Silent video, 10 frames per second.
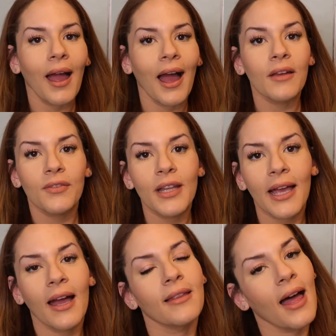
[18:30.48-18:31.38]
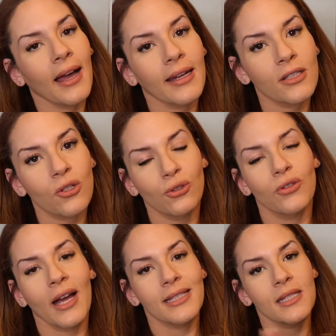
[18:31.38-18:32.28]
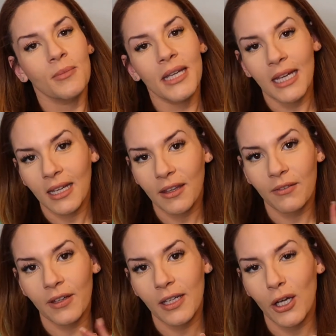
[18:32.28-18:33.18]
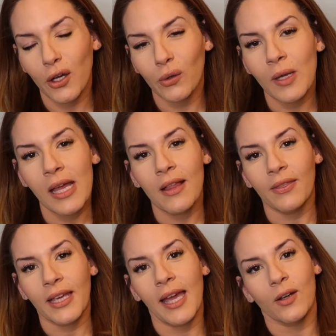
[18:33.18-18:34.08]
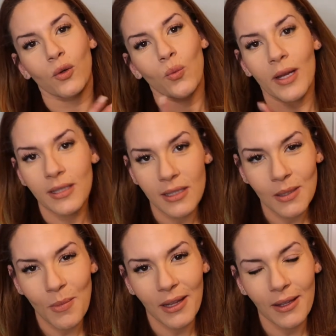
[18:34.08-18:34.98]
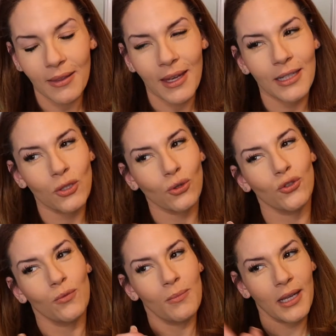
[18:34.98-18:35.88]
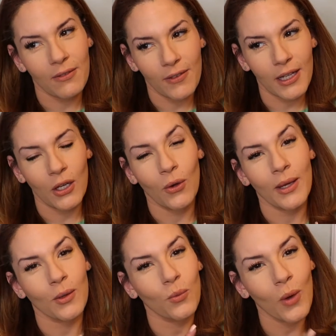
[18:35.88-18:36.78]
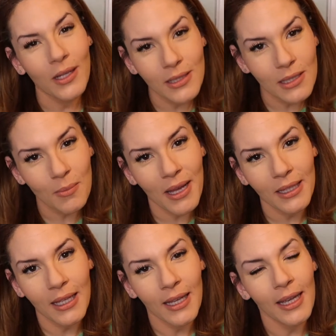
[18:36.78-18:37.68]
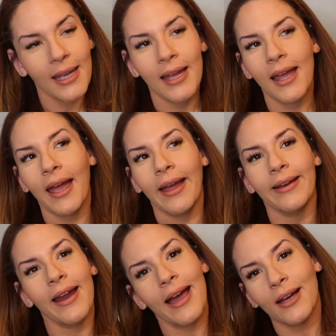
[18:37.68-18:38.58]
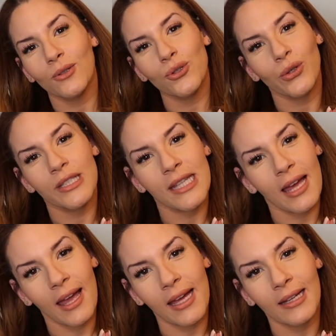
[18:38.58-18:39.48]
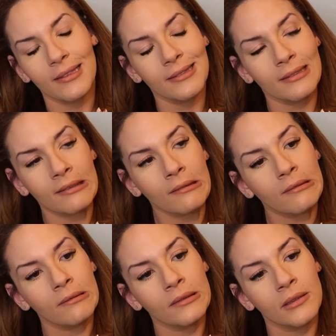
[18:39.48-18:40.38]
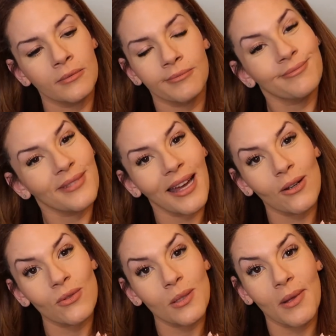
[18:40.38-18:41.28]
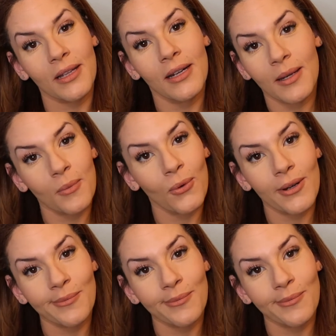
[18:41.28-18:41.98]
I feel like I lied. I told you guys in the beginning of the video the candle wasn't smelling. Then I told you mid-video it was smelling. And now towards the end, I don't smell it anymore.